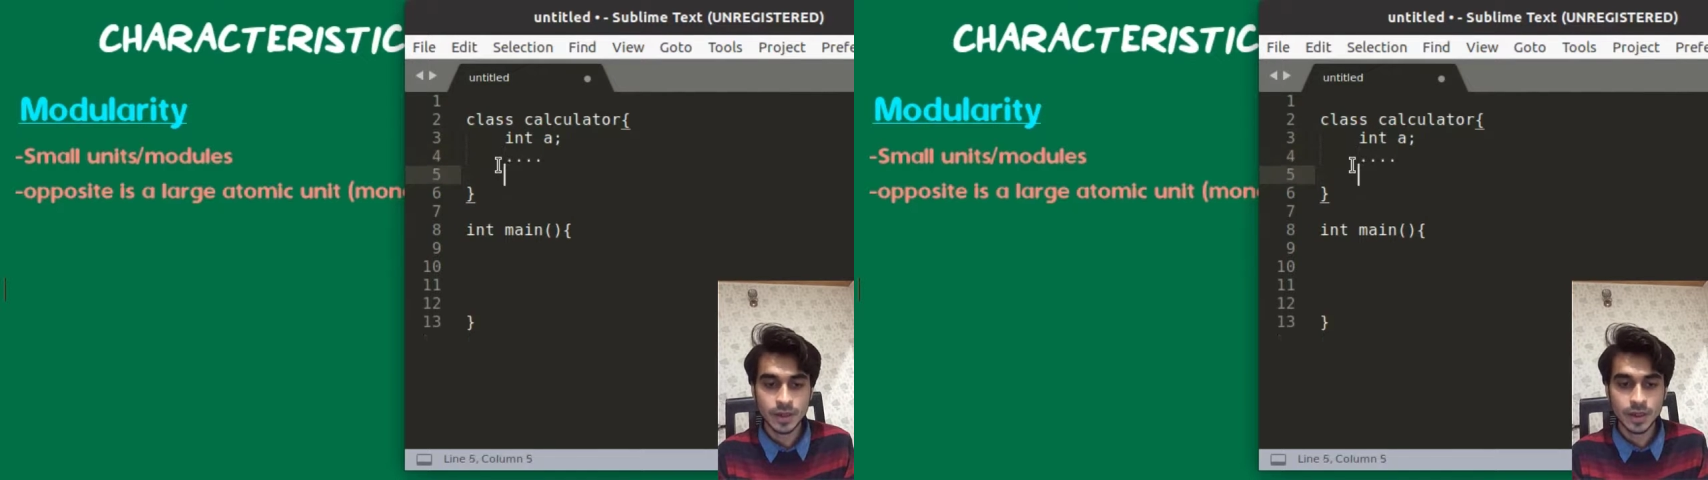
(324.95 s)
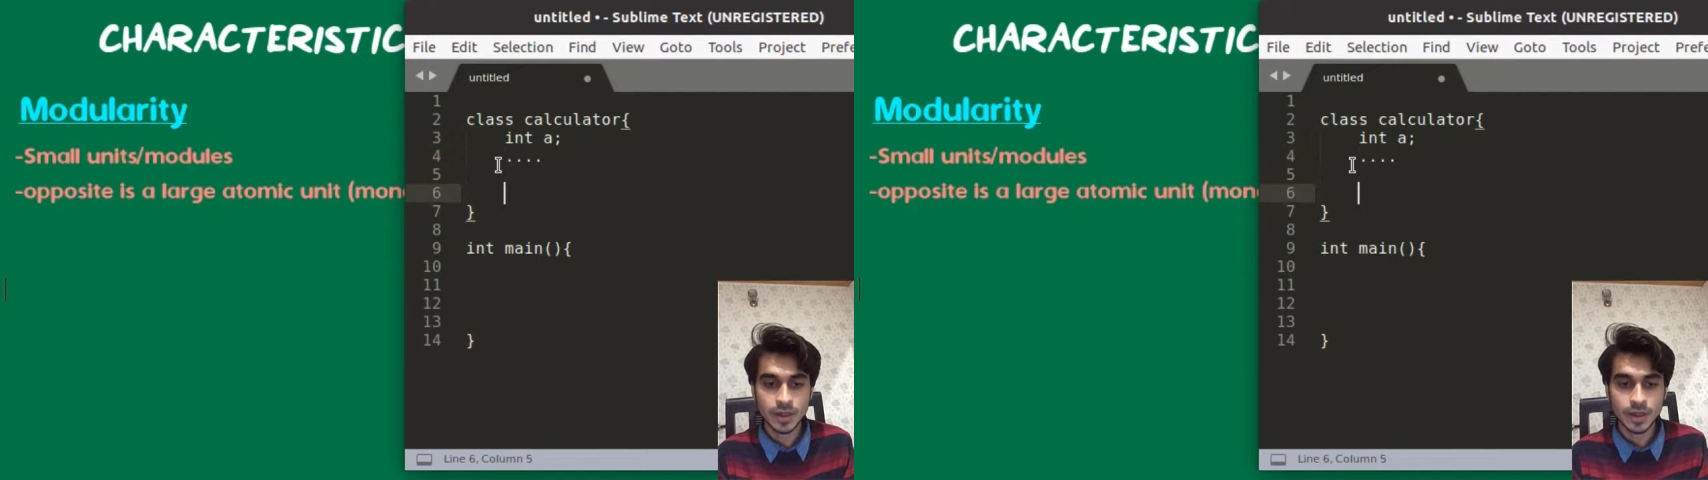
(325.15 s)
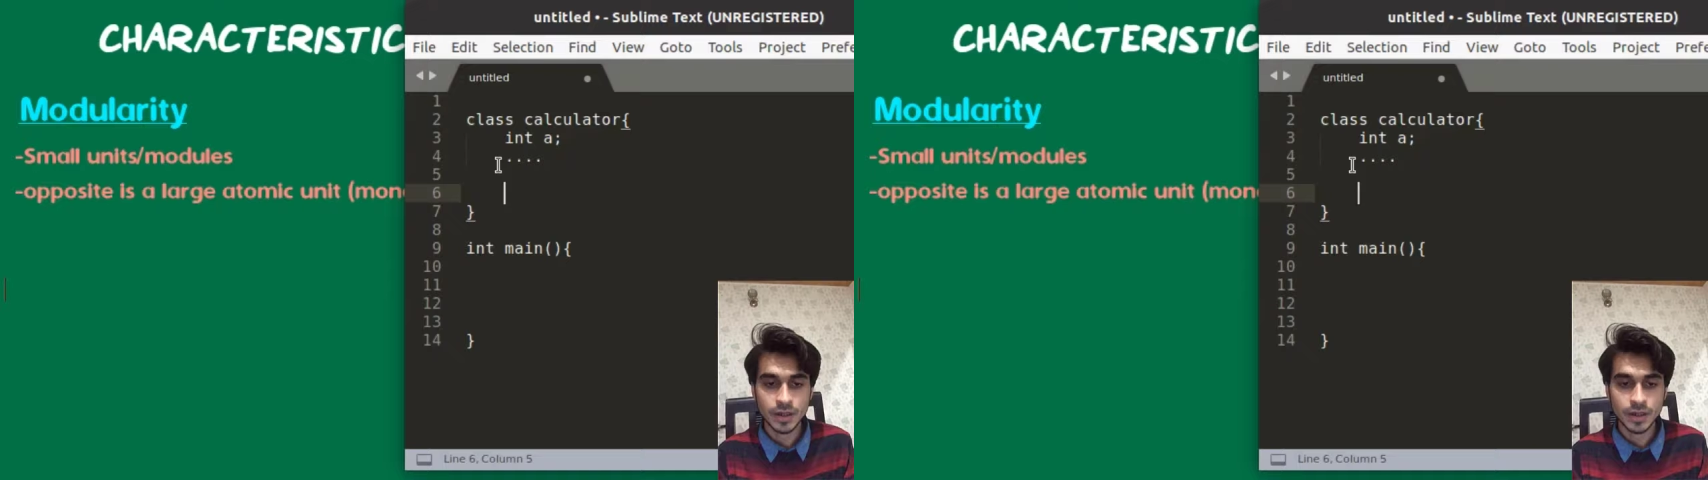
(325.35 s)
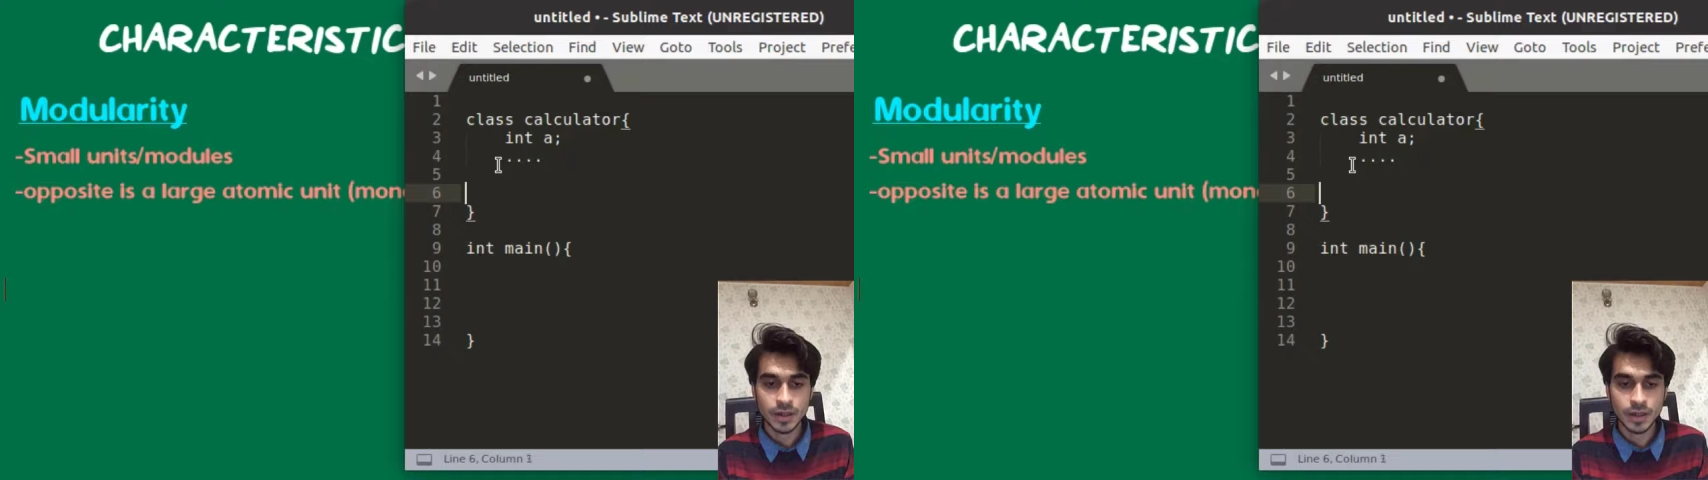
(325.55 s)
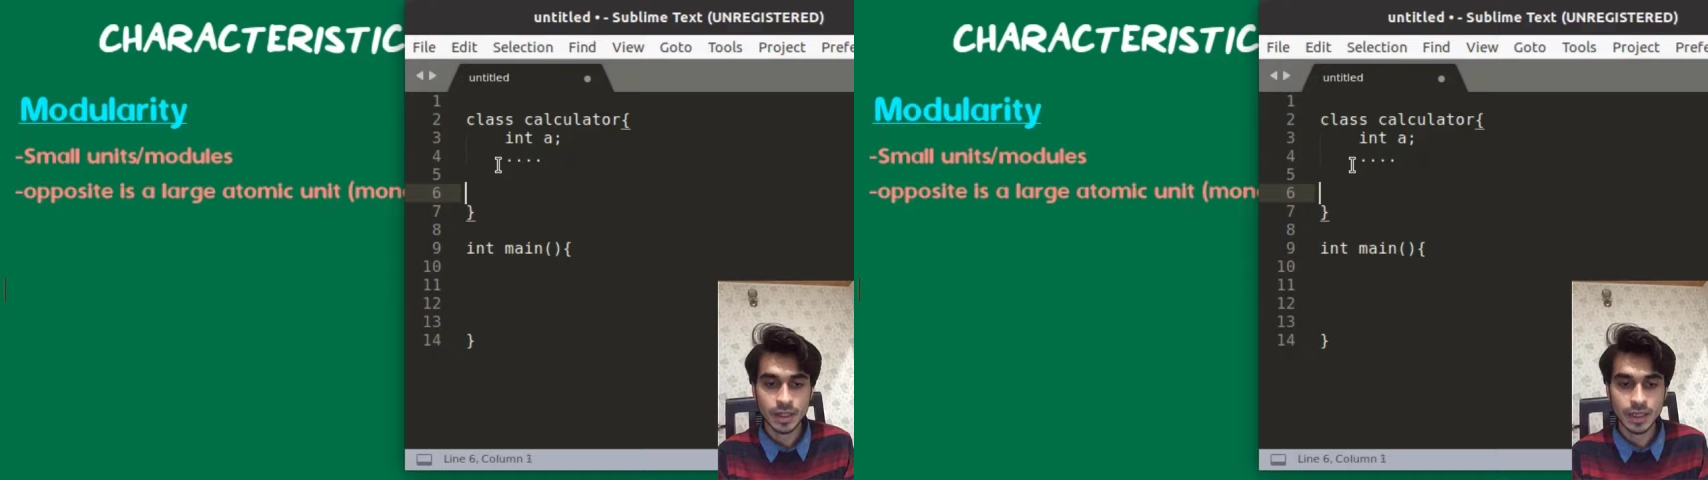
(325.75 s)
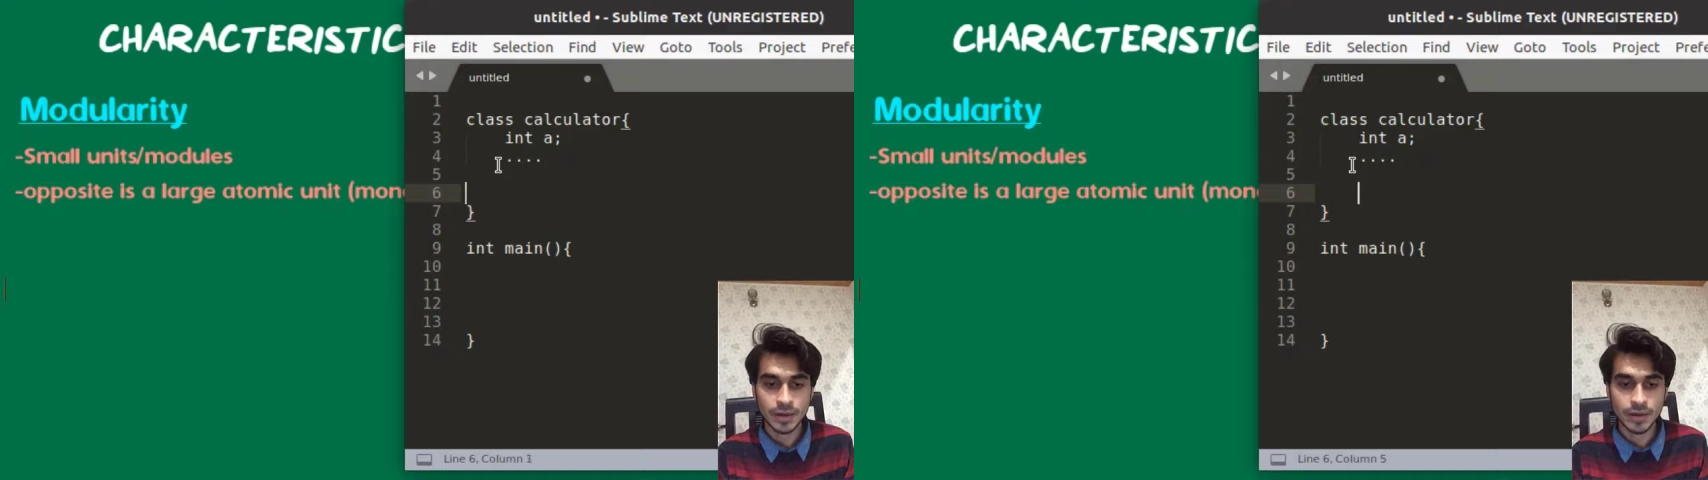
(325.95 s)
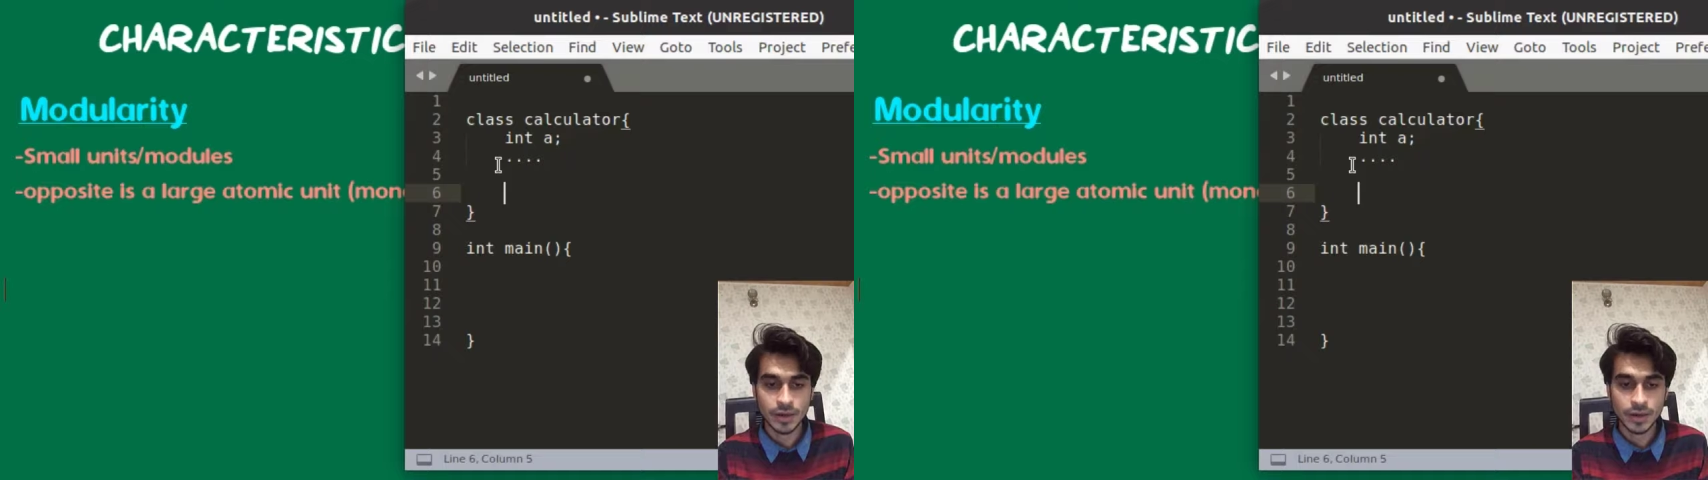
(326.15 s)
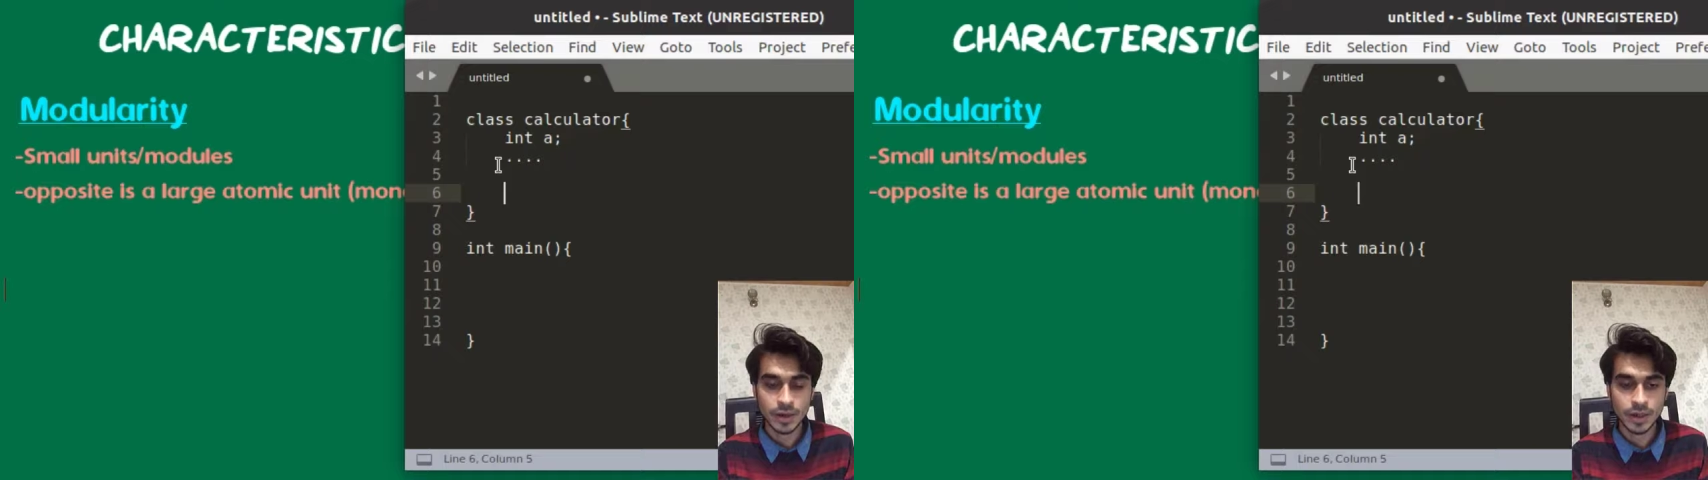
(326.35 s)
int,
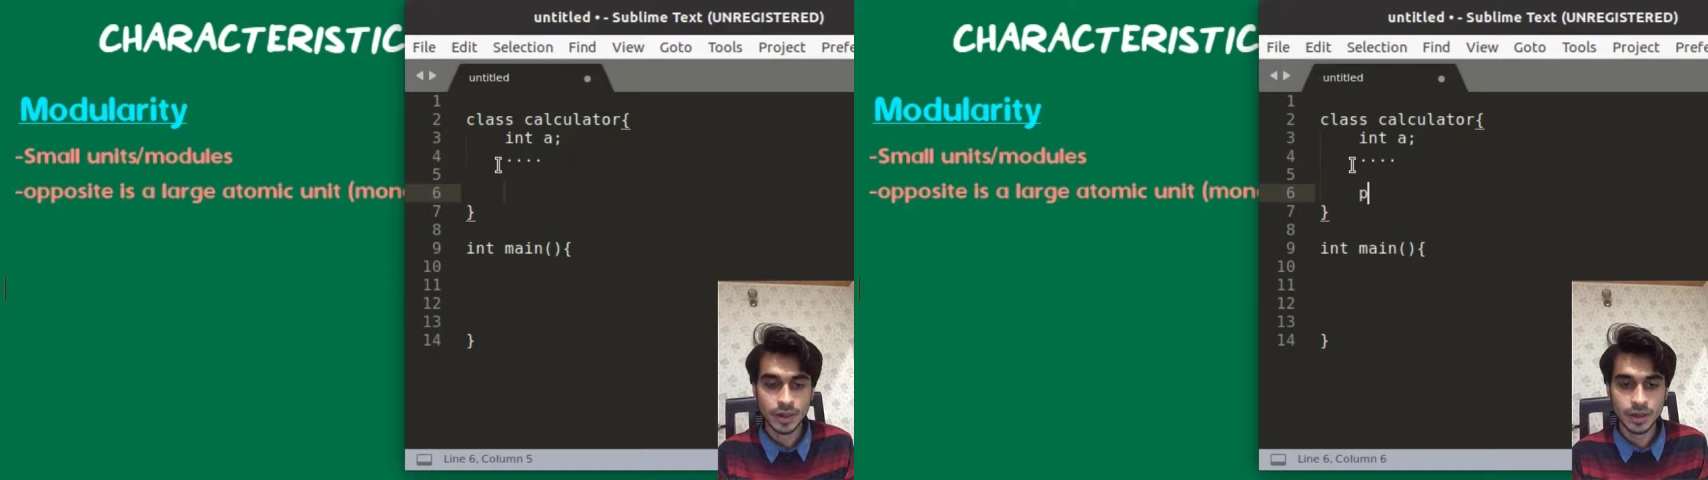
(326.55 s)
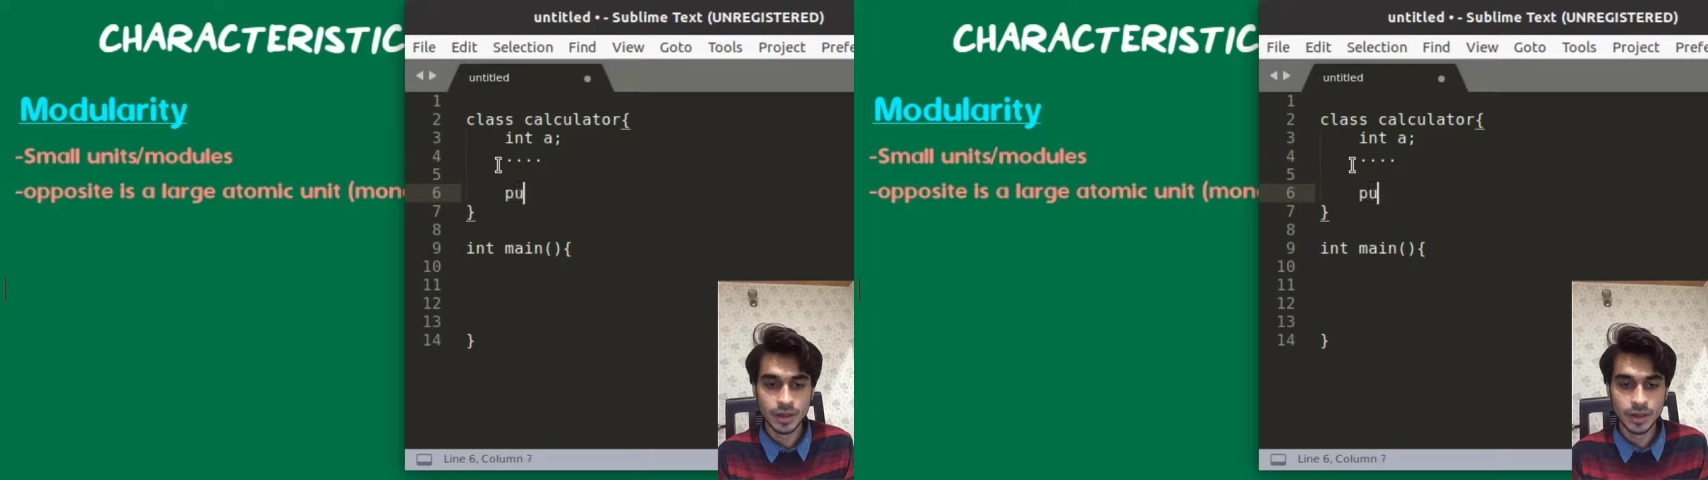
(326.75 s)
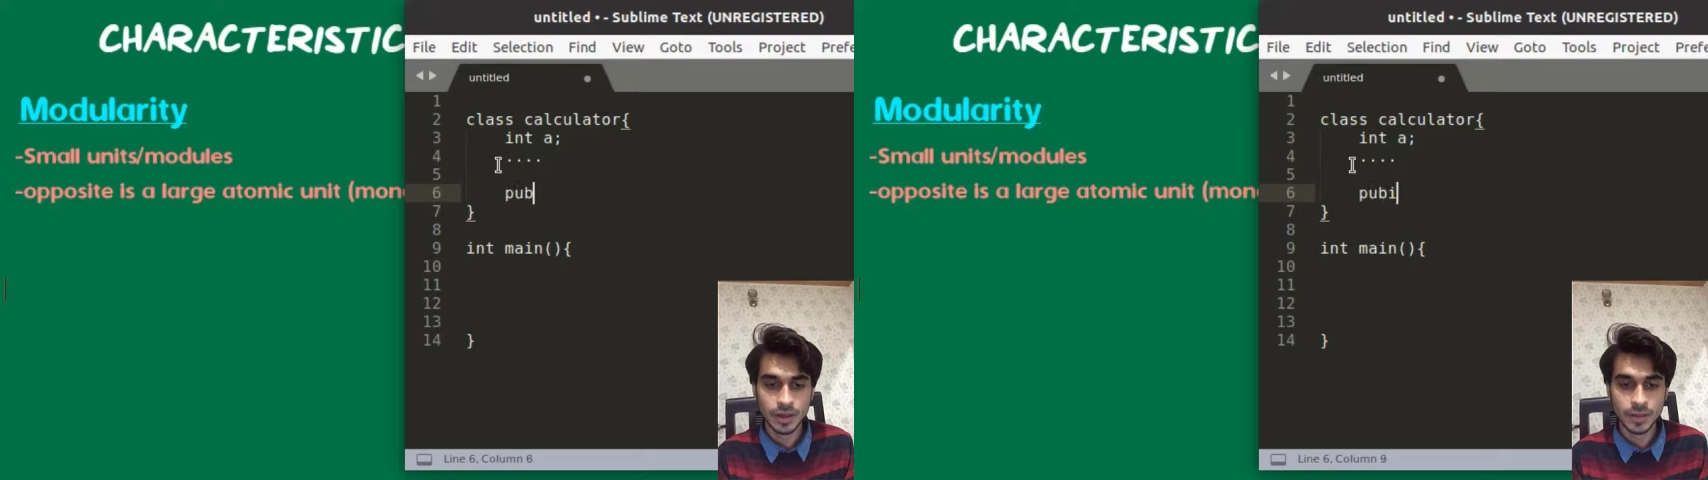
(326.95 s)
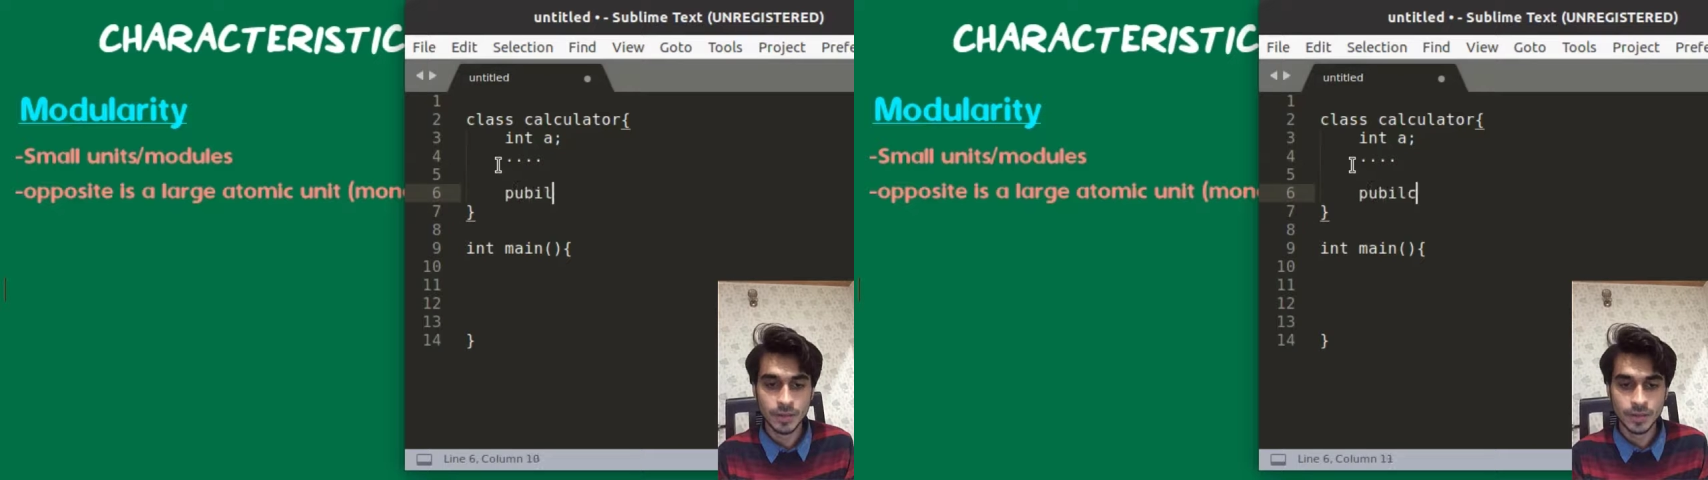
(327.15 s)
etc., int a,